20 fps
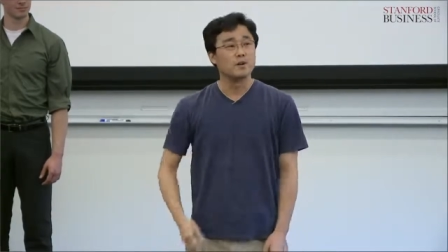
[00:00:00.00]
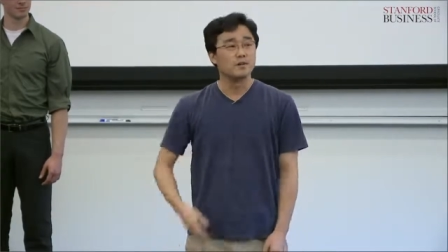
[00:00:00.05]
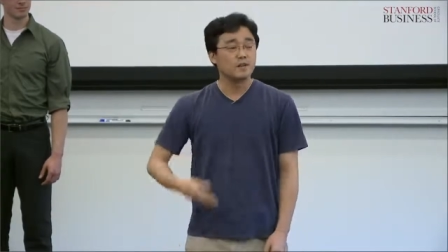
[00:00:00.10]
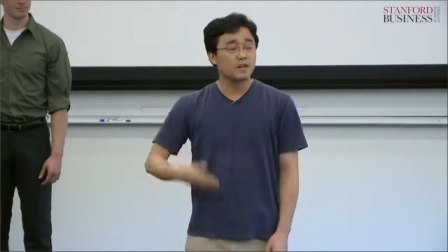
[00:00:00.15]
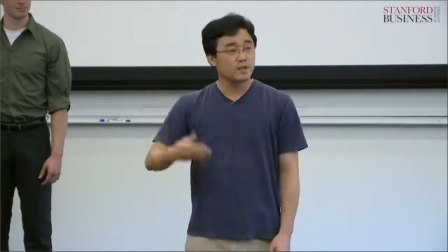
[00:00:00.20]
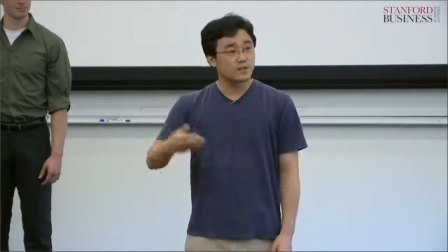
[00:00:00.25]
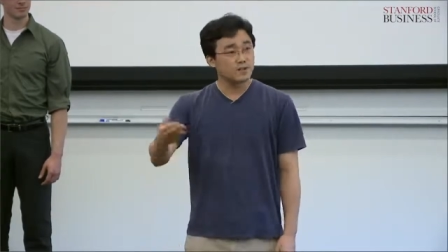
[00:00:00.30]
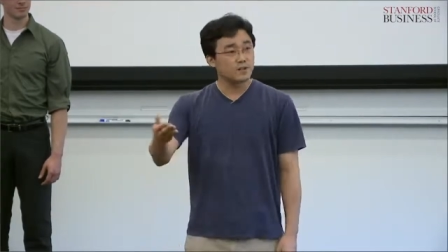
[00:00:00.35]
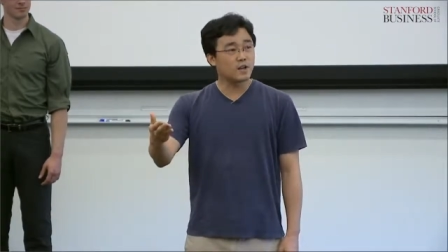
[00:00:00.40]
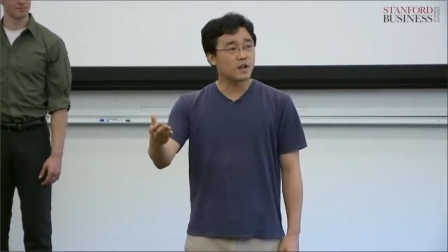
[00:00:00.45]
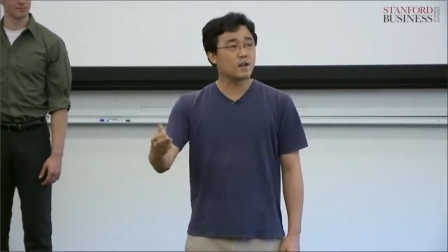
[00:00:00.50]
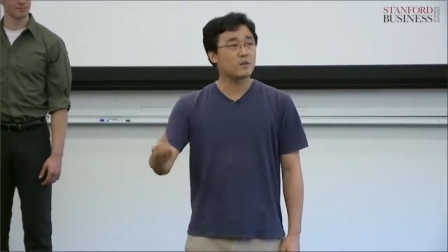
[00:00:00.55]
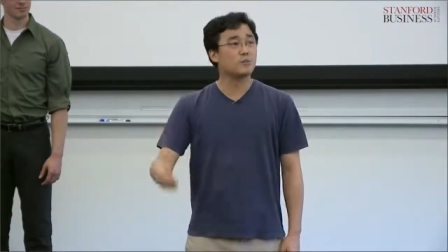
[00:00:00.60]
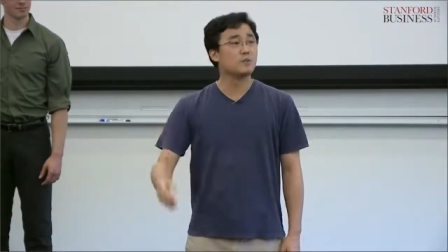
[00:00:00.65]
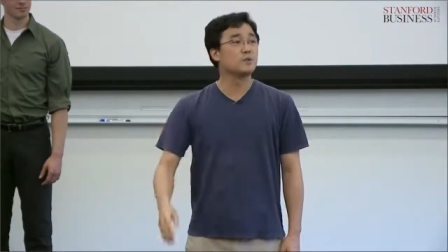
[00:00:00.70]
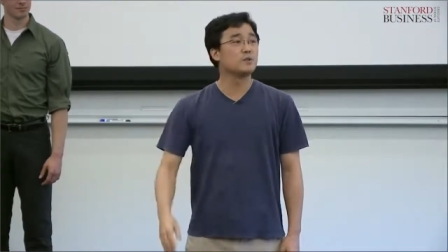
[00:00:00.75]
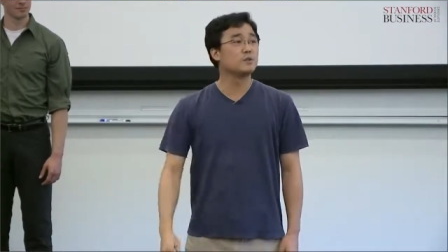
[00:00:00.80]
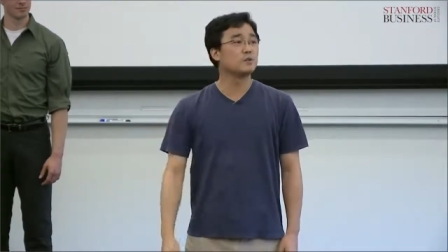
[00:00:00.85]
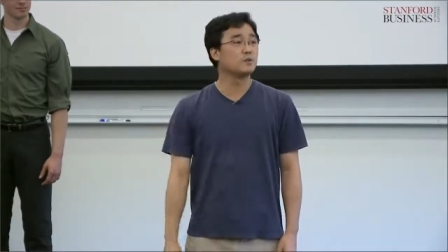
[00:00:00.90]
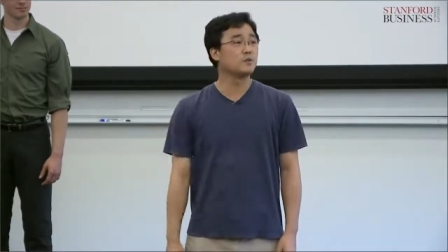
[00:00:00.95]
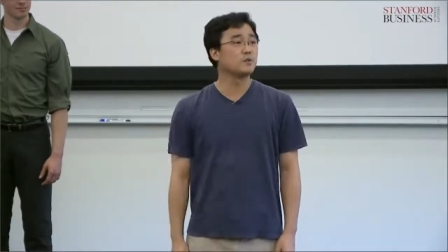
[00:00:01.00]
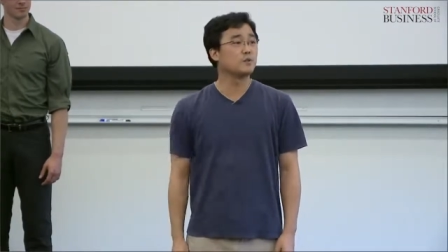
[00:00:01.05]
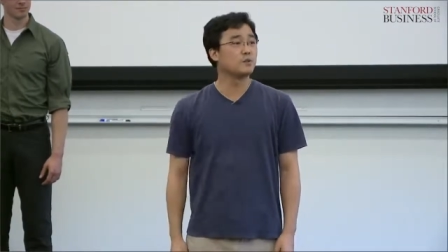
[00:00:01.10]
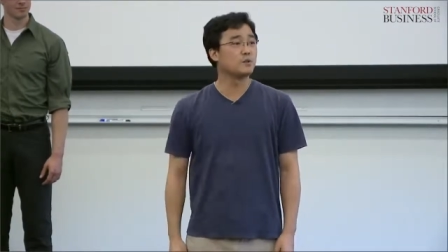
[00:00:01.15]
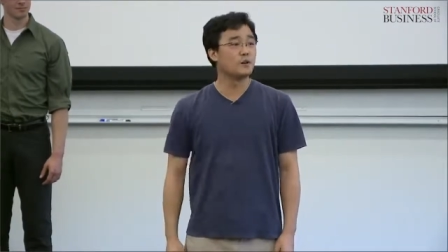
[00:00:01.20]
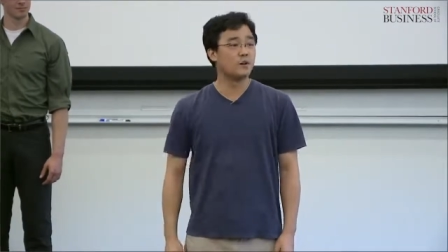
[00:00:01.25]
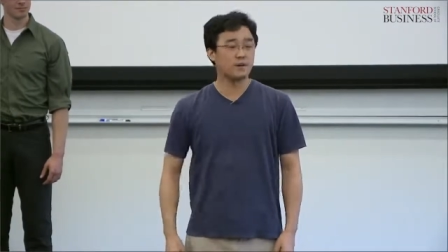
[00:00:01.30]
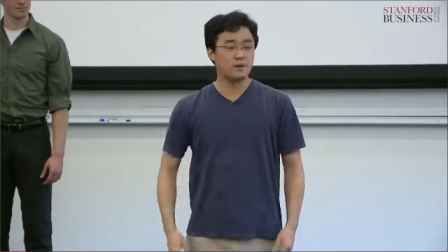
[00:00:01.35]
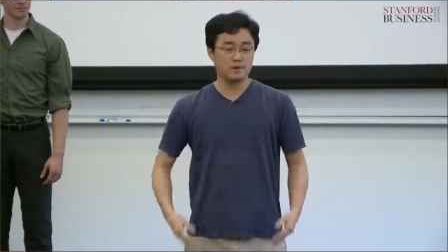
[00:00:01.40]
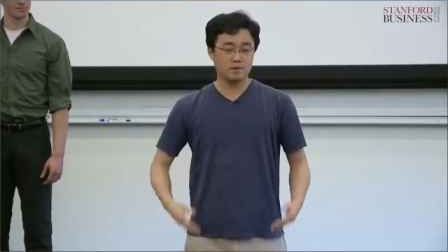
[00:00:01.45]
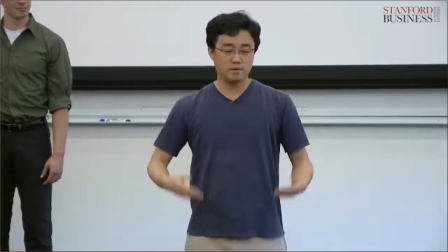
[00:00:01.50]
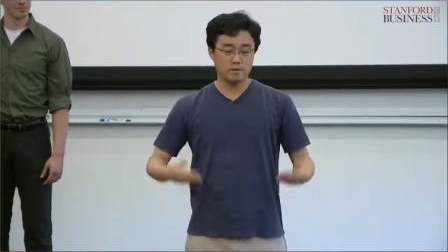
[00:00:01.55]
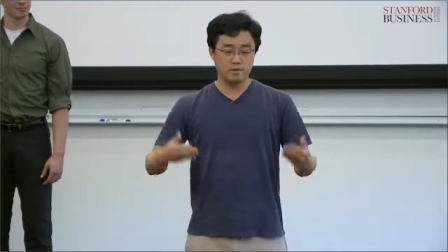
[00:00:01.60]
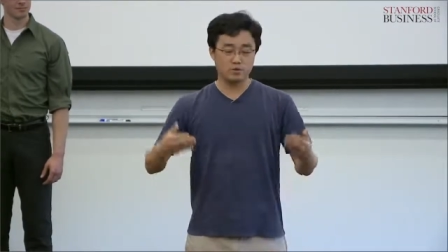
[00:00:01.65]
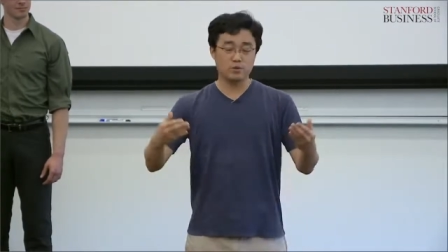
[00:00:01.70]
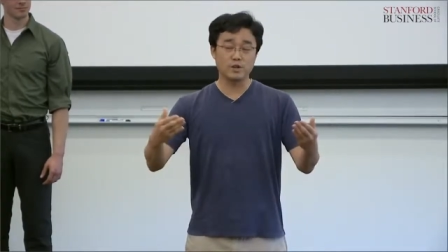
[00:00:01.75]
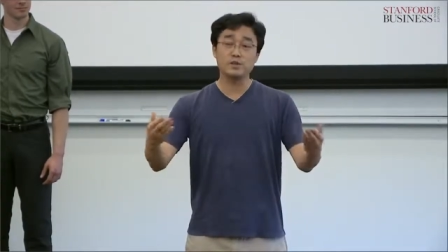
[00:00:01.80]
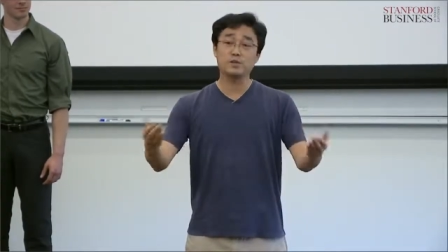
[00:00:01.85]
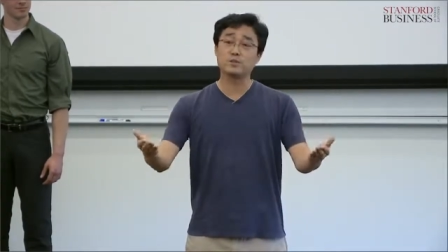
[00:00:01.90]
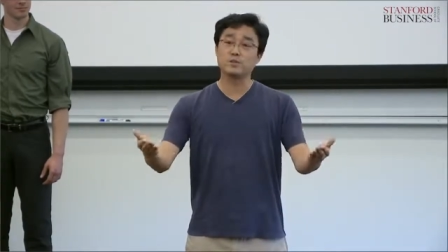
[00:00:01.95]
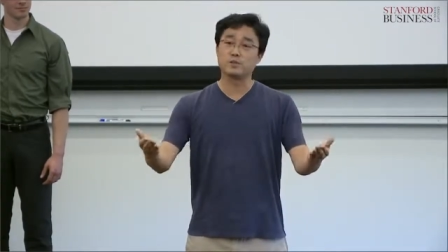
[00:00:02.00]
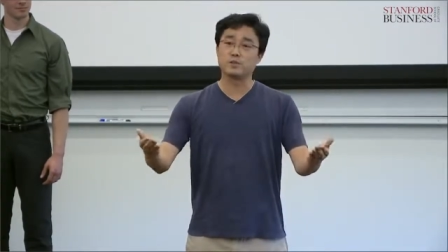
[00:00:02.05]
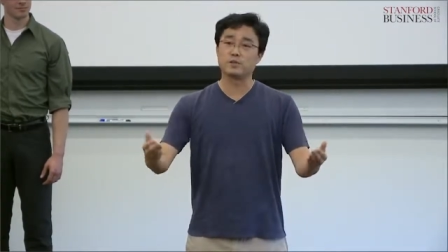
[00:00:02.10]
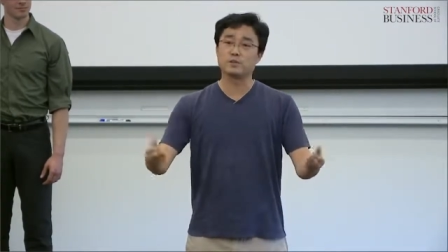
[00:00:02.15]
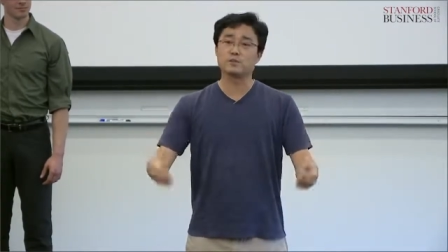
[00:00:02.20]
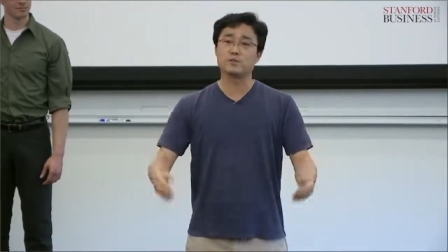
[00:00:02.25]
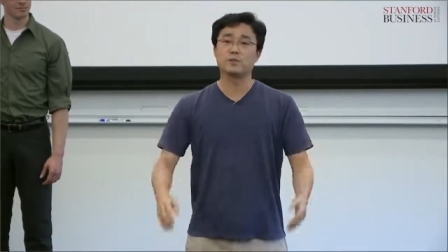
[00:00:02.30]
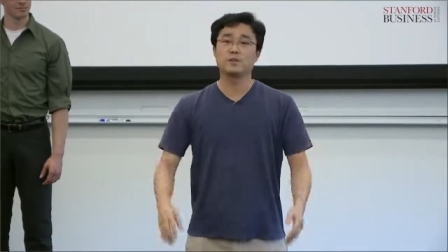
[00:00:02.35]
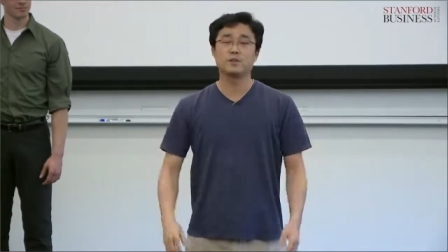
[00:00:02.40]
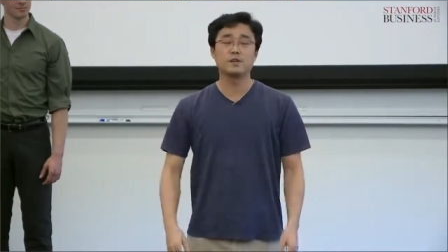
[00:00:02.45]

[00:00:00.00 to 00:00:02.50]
next time when you do gestures,